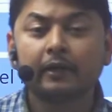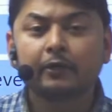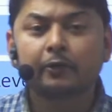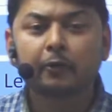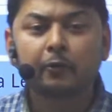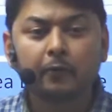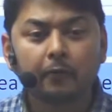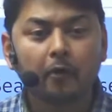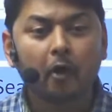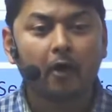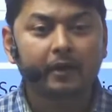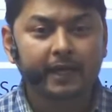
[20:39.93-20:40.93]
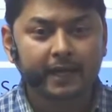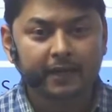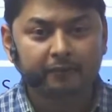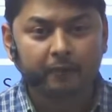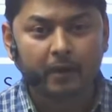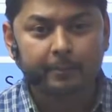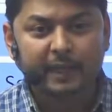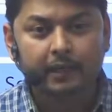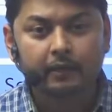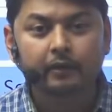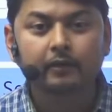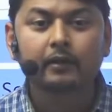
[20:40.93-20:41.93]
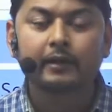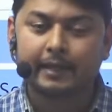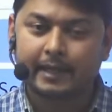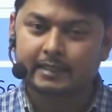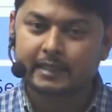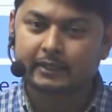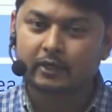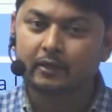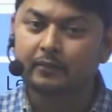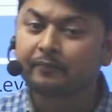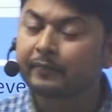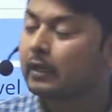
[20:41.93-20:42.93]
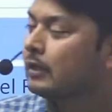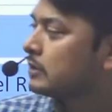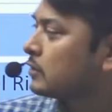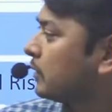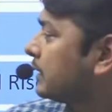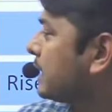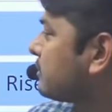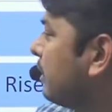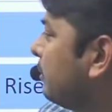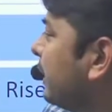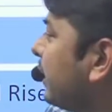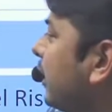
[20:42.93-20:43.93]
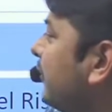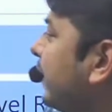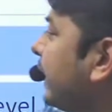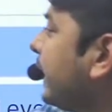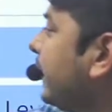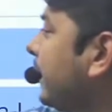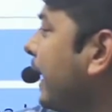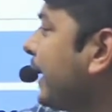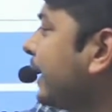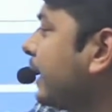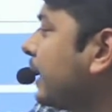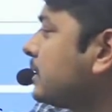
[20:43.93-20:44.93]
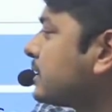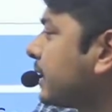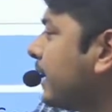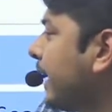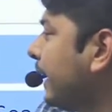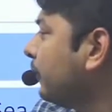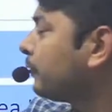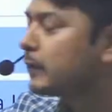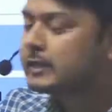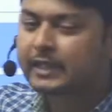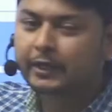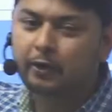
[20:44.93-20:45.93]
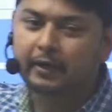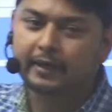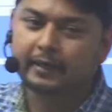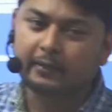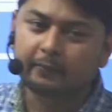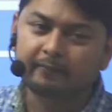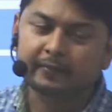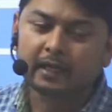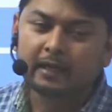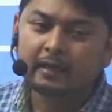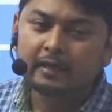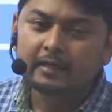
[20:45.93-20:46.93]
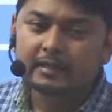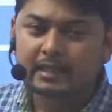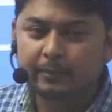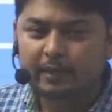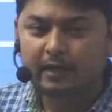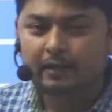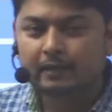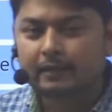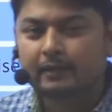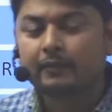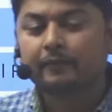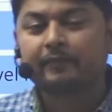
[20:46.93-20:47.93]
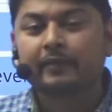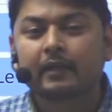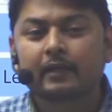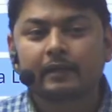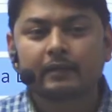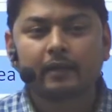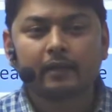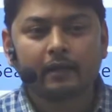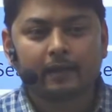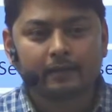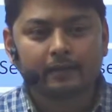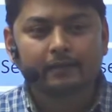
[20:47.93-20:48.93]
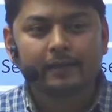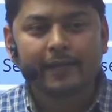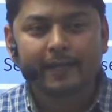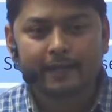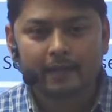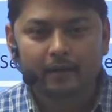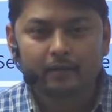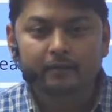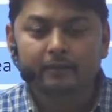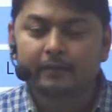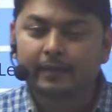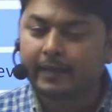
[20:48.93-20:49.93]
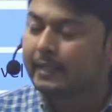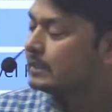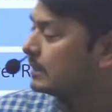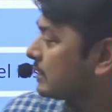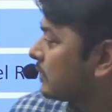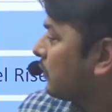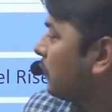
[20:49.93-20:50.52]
through organic farming, etc. So this will be covering in agriculture and food security. Similarly, the other area is